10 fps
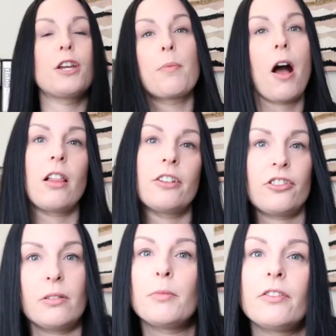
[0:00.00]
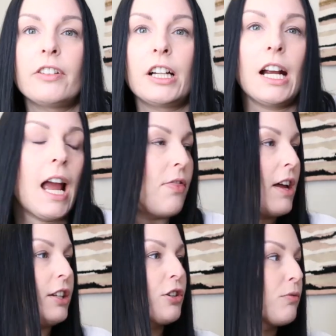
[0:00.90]
your polish remover, and
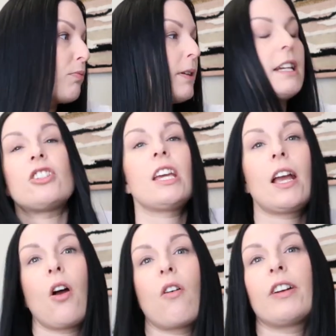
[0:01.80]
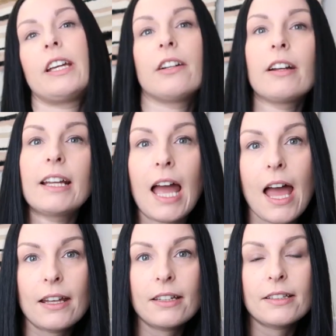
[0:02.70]
then you're reaching over here
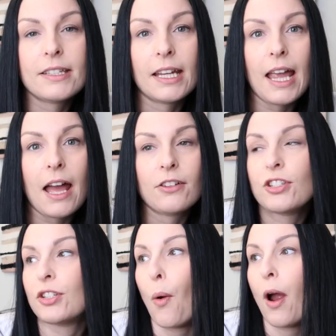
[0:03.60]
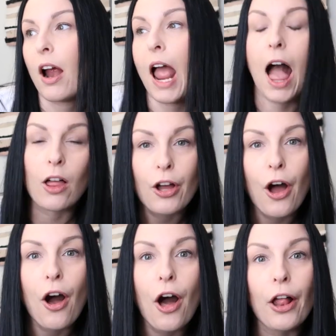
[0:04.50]
again to get your
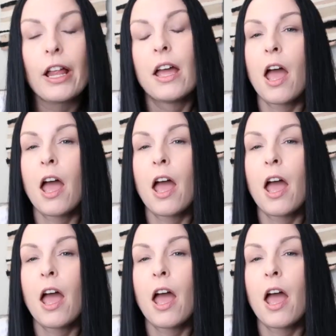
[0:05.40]
alcohol,